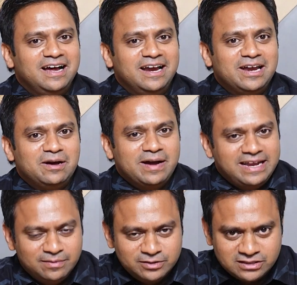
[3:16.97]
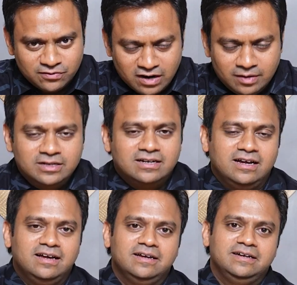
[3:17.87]
And my name is Shivaraman,
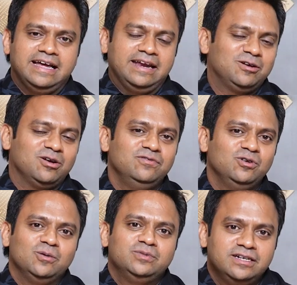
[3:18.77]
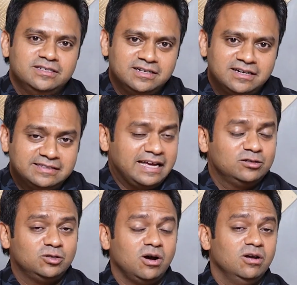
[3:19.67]
Director of Europe Study Center.
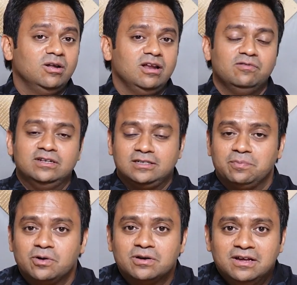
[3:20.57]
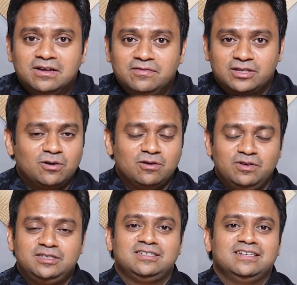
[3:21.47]
Thanks to all your love and support, without
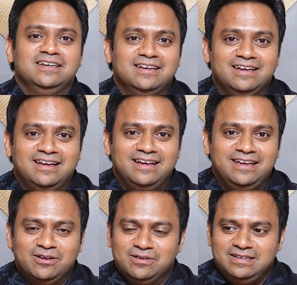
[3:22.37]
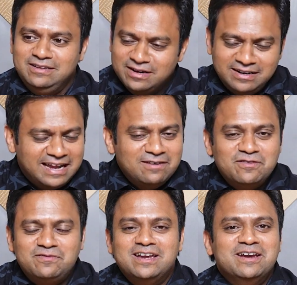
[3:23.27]
which, even
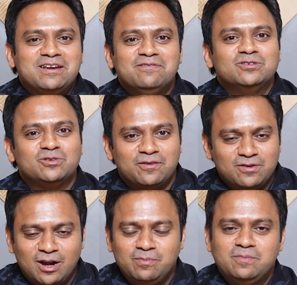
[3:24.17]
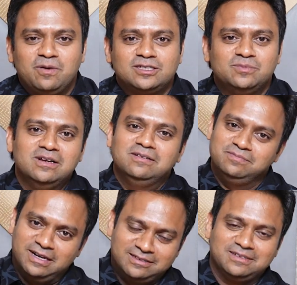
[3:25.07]
10-15 interviews would have not been possible.
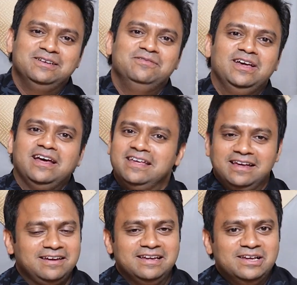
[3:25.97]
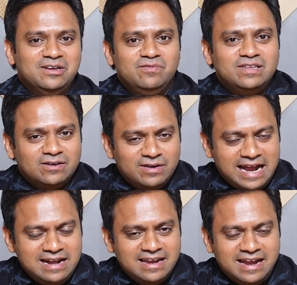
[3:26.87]
But we are here with our
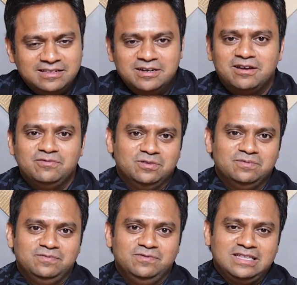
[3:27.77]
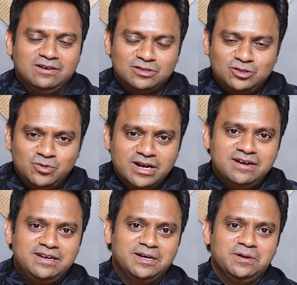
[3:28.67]
99th interview with our
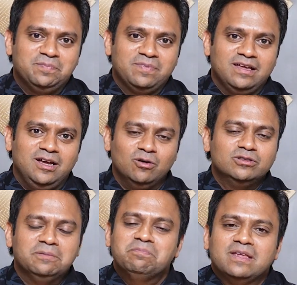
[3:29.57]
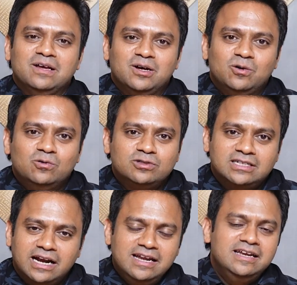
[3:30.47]
student Gautam, who
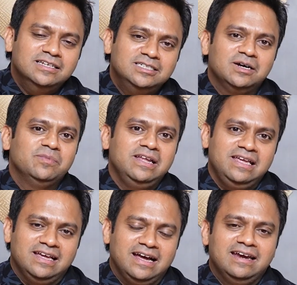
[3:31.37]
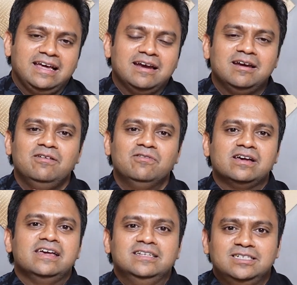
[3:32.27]
studied in Germany and currently
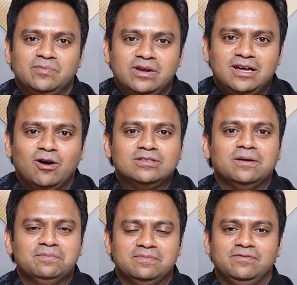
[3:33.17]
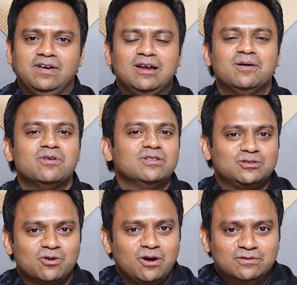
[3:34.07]
working in Germany. Gautam, welcome to the
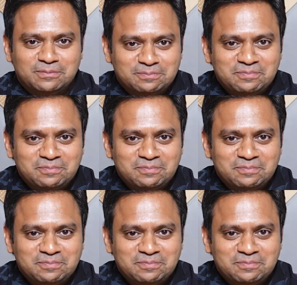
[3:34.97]
show, Gautam.